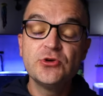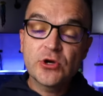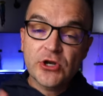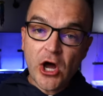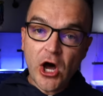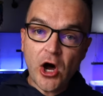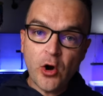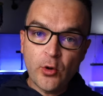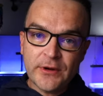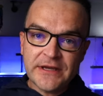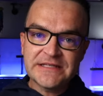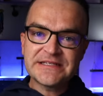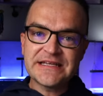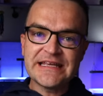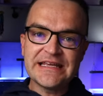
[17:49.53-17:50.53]
You can
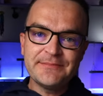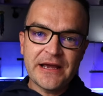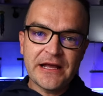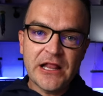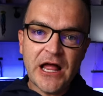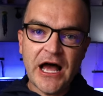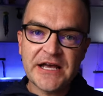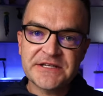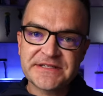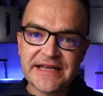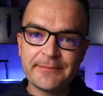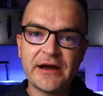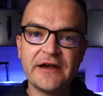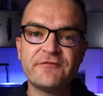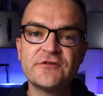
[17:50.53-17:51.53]
always email us
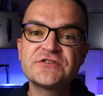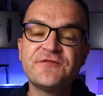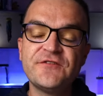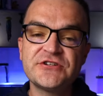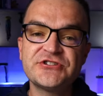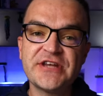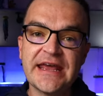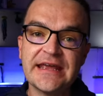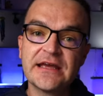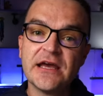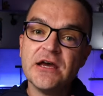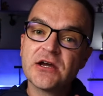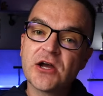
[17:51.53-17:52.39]
at My First Fish Tank,